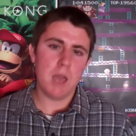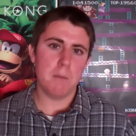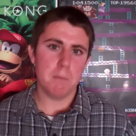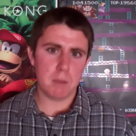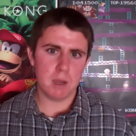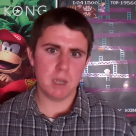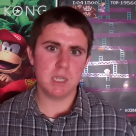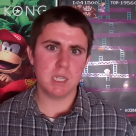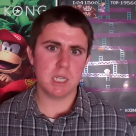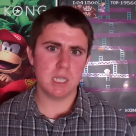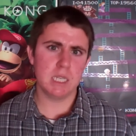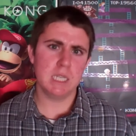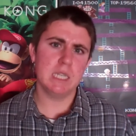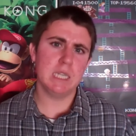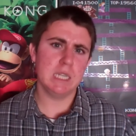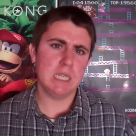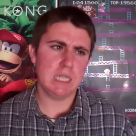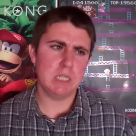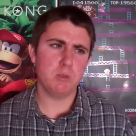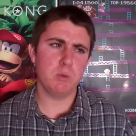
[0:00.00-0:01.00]
but
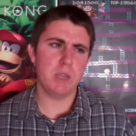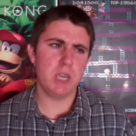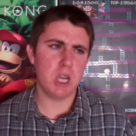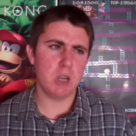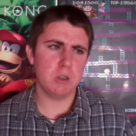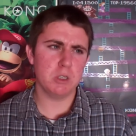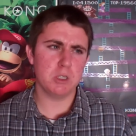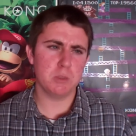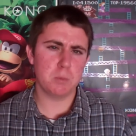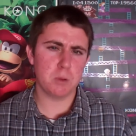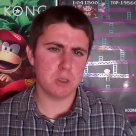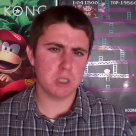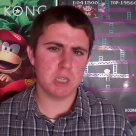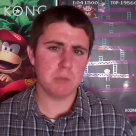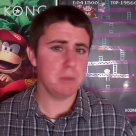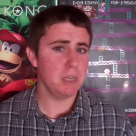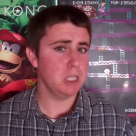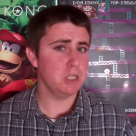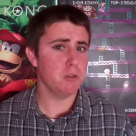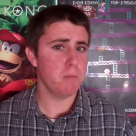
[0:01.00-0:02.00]
at least we know it's supposed to
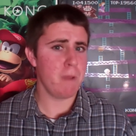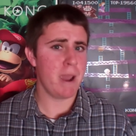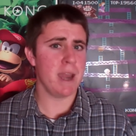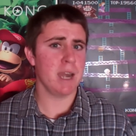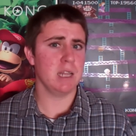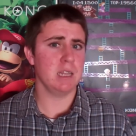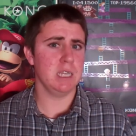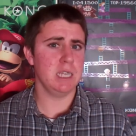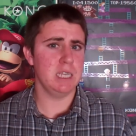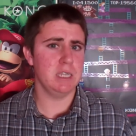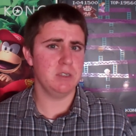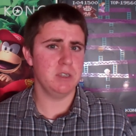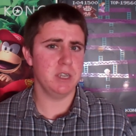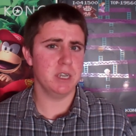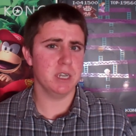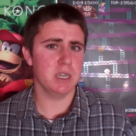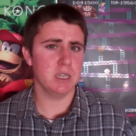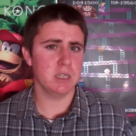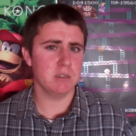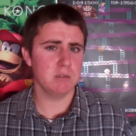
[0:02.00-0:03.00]
be dramatically
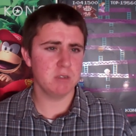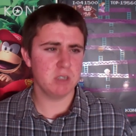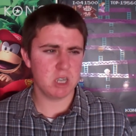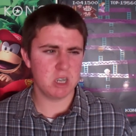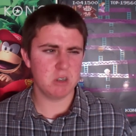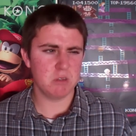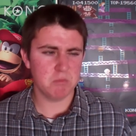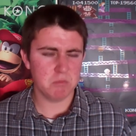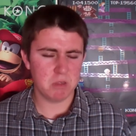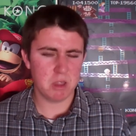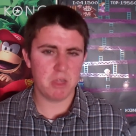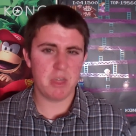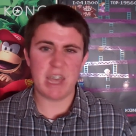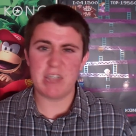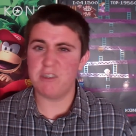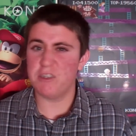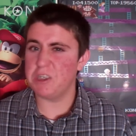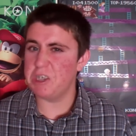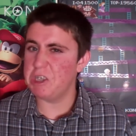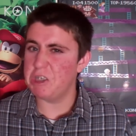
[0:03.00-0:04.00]
easier. So,
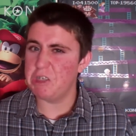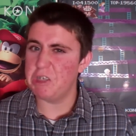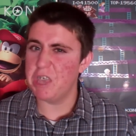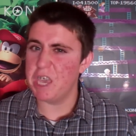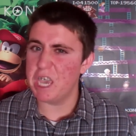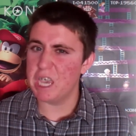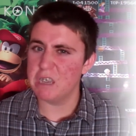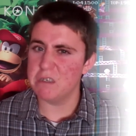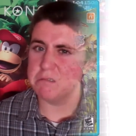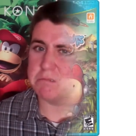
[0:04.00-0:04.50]
that's a good thing.